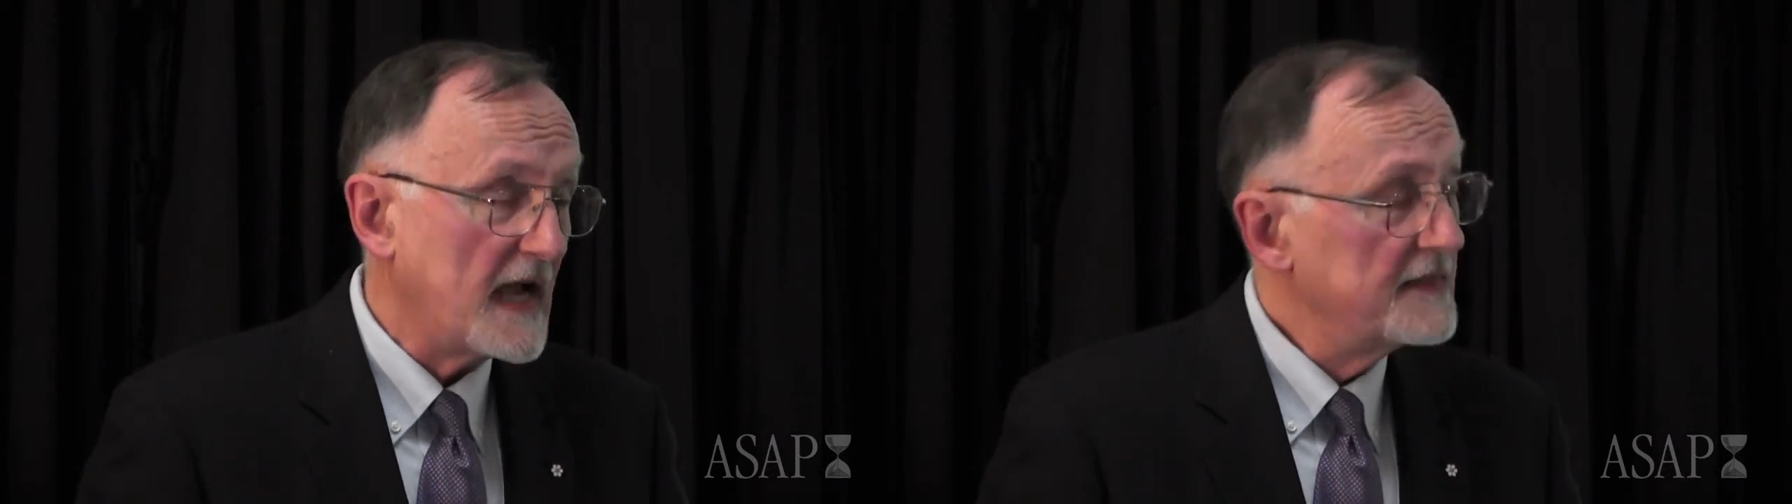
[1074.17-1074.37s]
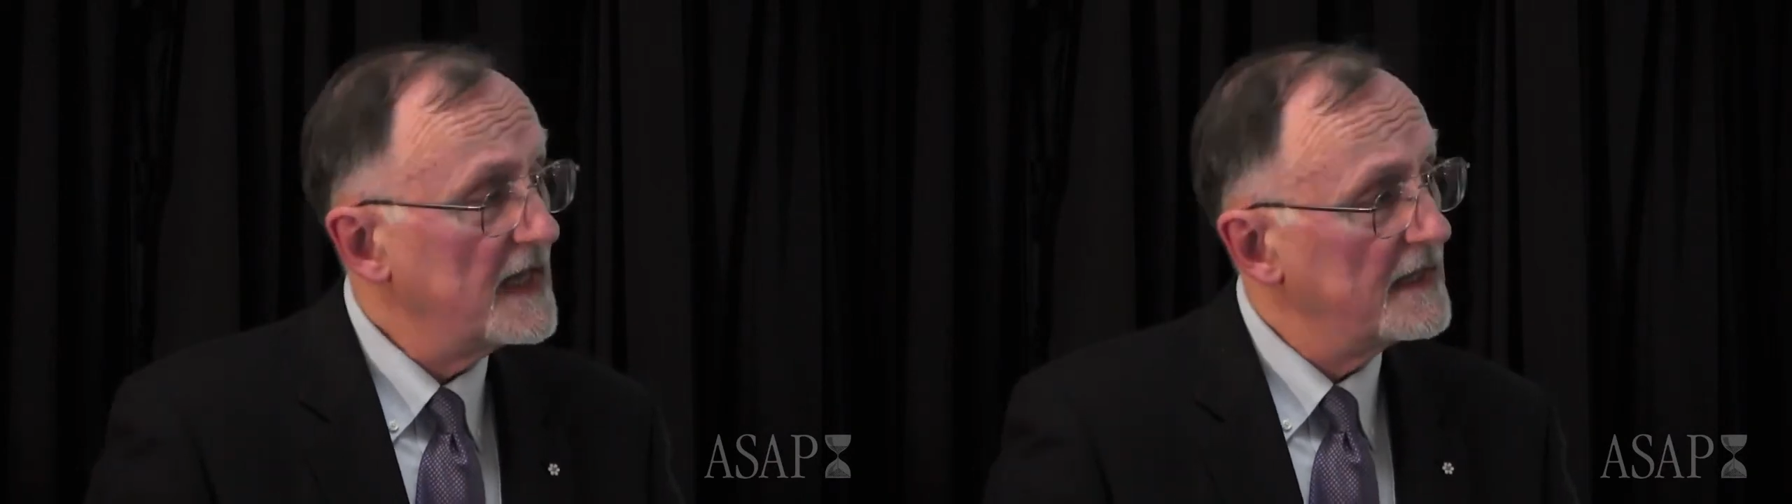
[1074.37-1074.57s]

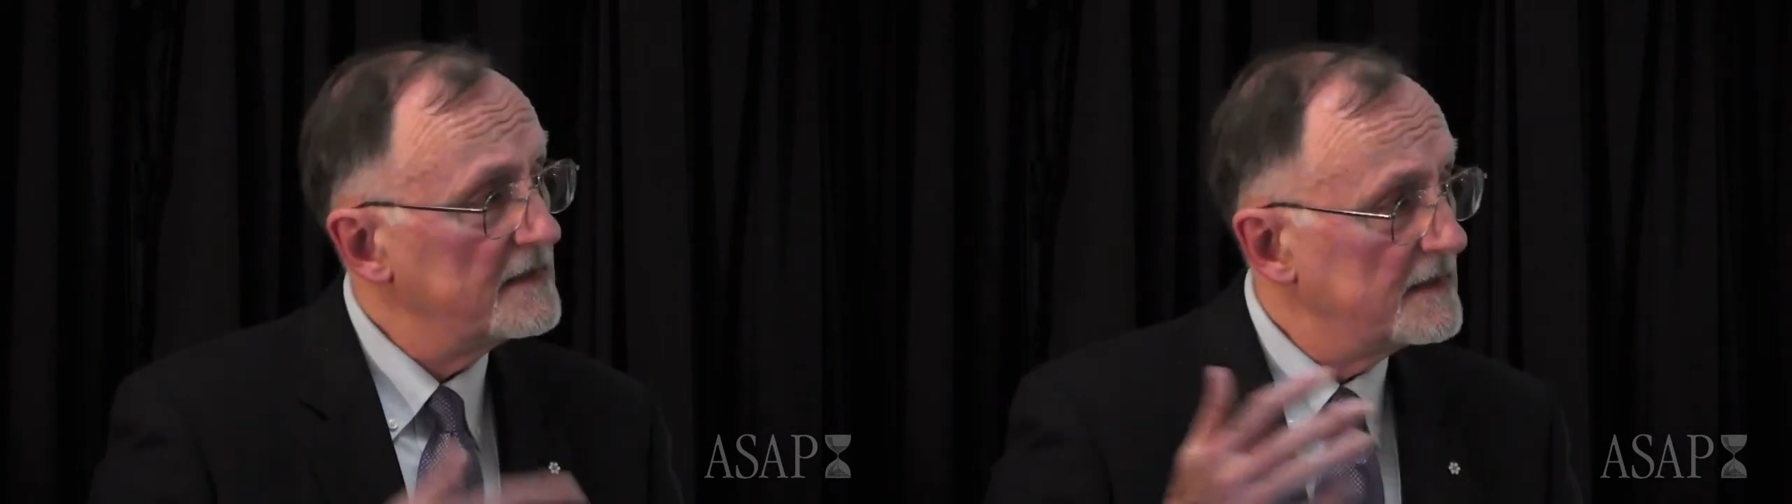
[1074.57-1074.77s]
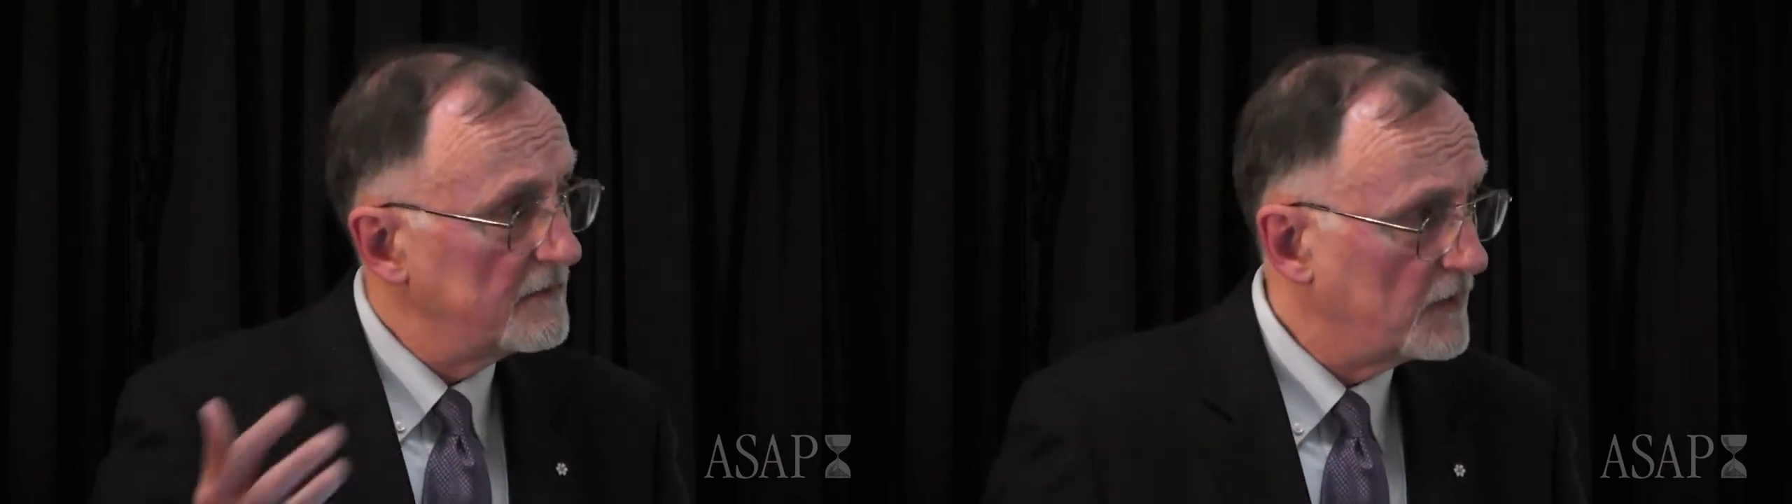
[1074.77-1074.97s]
and
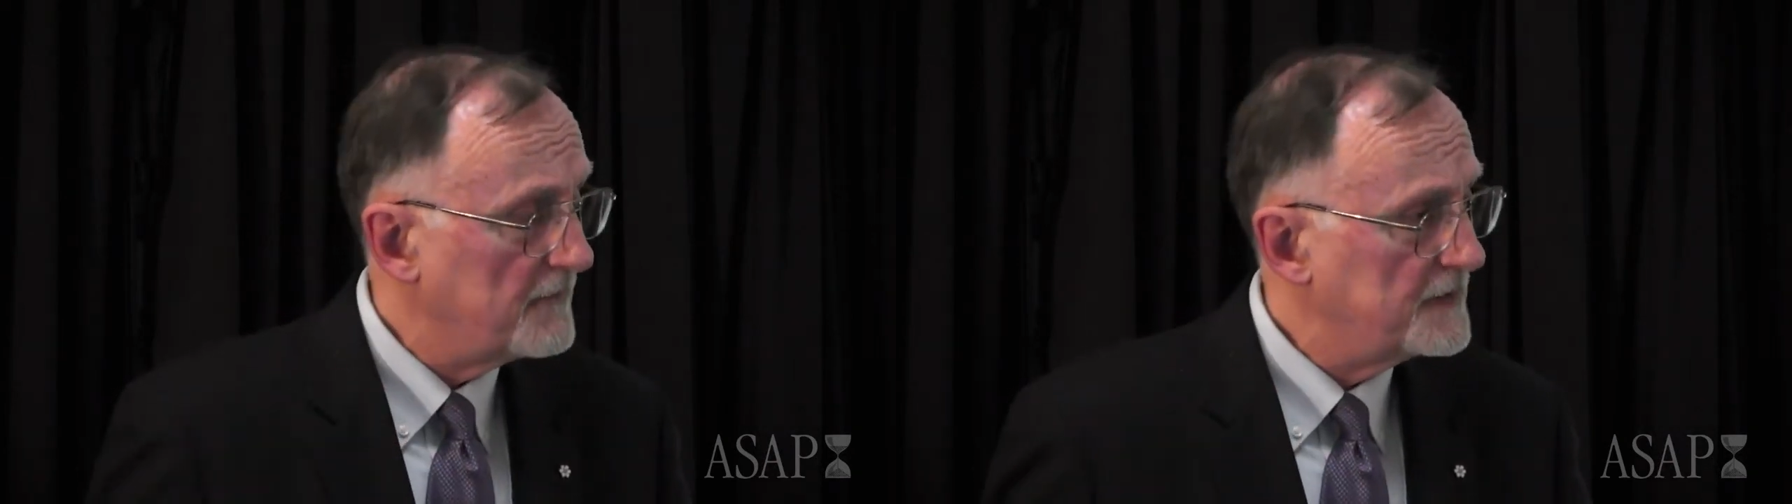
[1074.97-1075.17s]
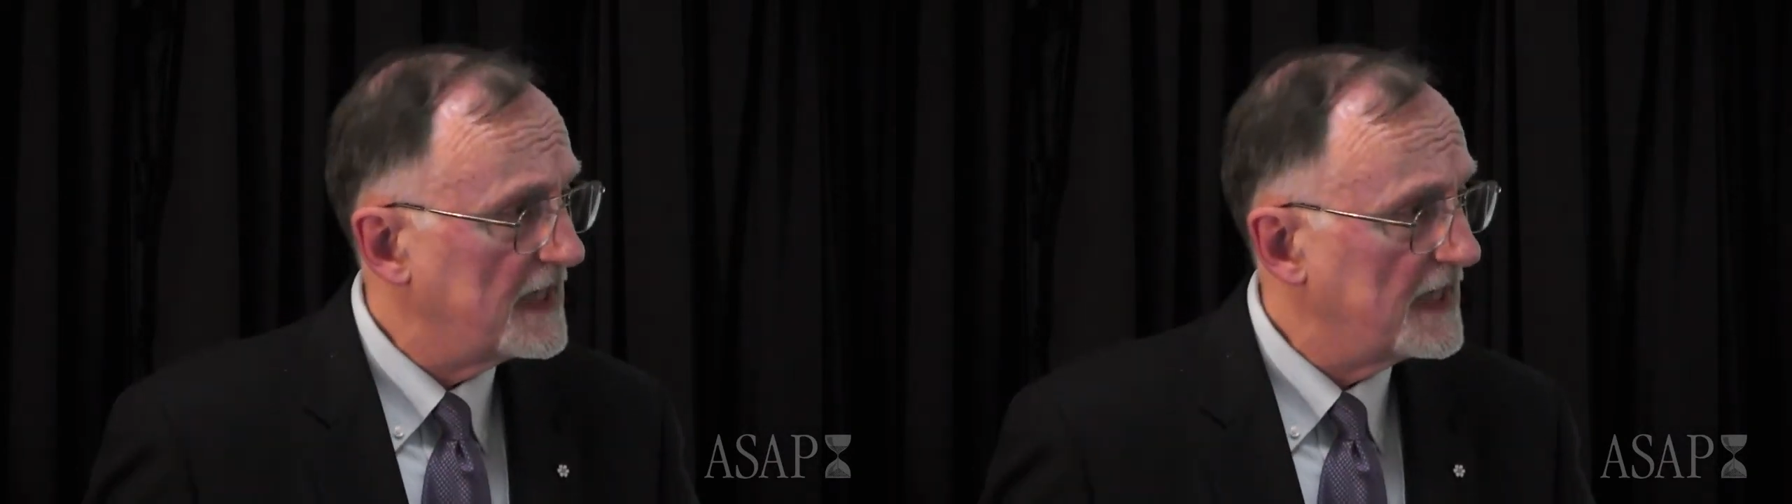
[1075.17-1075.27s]
then rough